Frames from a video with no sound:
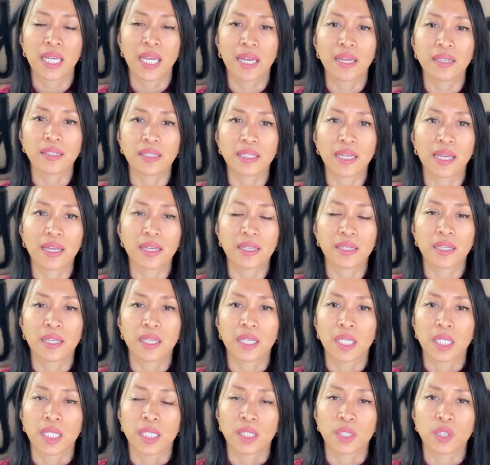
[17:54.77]
And yet,
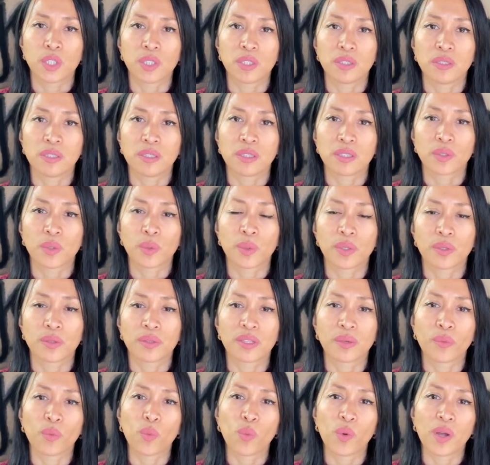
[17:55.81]

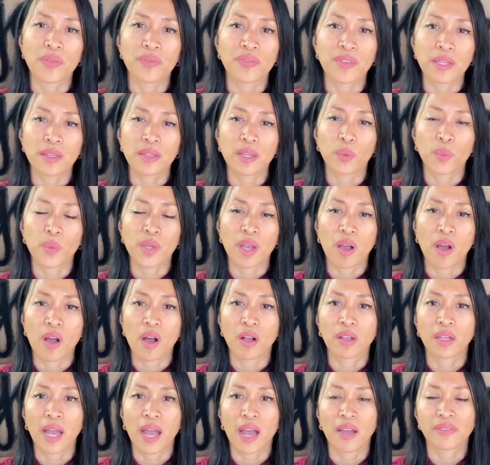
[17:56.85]
the one thing that we
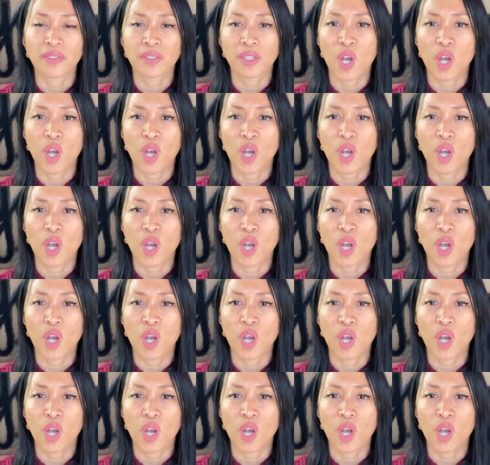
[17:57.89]
all have in